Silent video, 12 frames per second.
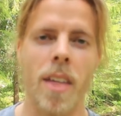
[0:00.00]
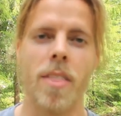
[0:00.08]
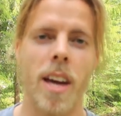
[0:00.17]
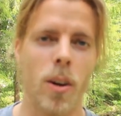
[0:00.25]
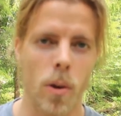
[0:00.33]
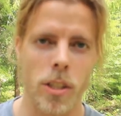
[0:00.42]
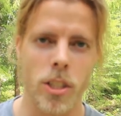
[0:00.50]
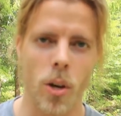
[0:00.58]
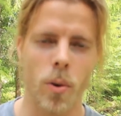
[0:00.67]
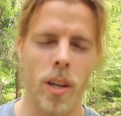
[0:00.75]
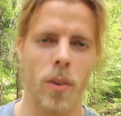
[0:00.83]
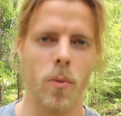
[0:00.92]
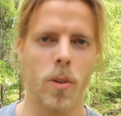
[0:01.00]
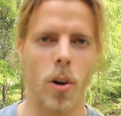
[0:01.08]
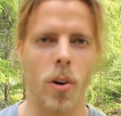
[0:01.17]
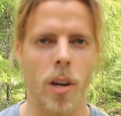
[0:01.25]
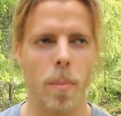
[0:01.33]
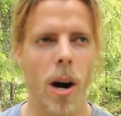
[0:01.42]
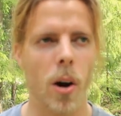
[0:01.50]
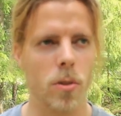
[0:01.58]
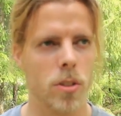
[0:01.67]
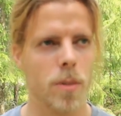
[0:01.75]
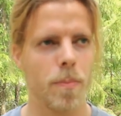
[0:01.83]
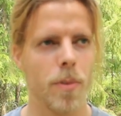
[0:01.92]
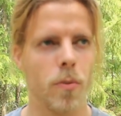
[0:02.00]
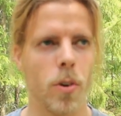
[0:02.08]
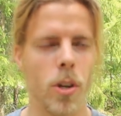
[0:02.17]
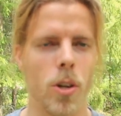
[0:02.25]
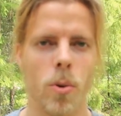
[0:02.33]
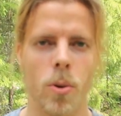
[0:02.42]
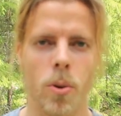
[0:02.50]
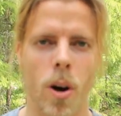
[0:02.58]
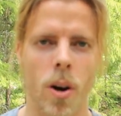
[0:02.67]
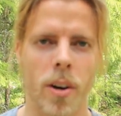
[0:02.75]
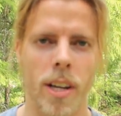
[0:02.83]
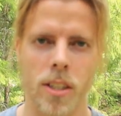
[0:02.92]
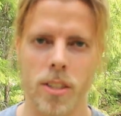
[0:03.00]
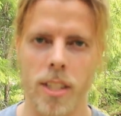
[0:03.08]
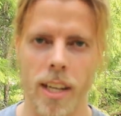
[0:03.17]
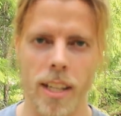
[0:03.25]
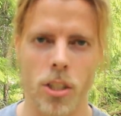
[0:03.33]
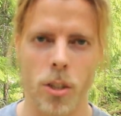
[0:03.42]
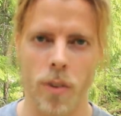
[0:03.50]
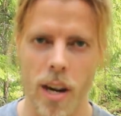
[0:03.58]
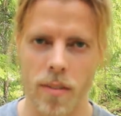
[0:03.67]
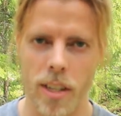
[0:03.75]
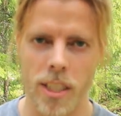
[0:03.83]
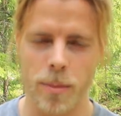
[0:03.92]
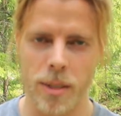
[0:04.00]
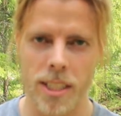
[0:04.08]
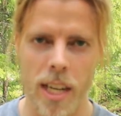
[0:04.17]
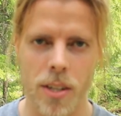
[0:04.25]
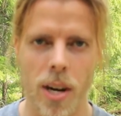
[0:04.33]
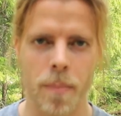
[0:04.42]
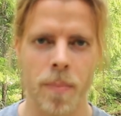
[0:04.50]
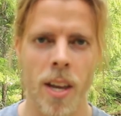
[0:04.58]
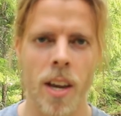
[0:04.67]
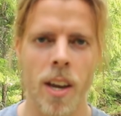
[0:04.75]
And then also, if we're talking about, for you who are interested in survivalism, et cetera,